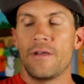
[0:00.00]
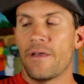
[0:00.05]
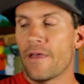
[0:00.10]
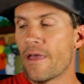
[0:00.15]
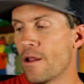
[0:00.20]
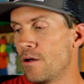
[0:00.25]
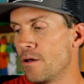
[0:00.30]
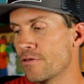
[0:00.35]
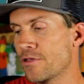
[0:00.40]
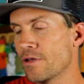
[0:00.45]

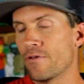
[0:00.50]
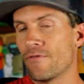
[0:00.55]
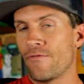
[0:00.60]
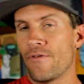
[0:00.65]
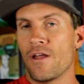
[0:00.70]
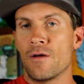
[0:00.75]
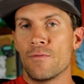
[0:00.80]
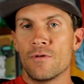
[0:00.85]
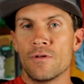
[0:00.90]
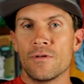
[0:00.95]
And all the stuff
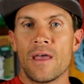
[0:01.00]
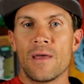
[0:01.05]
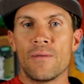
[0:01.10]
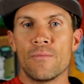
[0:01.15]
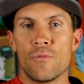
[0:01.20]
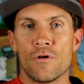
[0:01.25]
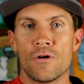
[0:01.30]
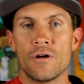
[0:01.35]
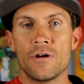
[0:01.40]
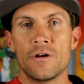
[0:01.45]
available and
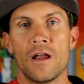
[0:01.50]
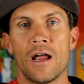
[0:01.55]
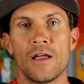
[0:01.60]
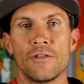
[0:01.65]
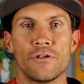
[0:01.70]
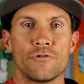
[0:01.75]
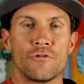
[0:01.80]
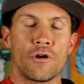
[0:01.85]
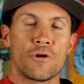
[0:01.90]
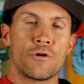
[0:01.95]
more at
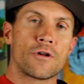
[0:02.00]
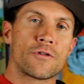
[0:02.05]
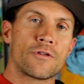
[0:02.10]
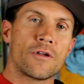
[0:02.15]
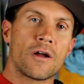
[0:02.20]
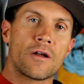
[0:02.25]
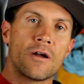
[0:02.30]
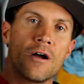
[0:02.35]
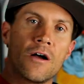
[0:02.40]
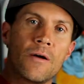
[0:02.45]

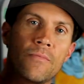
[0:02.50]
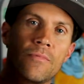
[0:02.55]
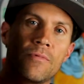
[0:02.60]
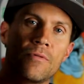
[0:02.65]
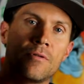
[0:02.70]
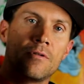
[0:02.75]
theshredquarters.com.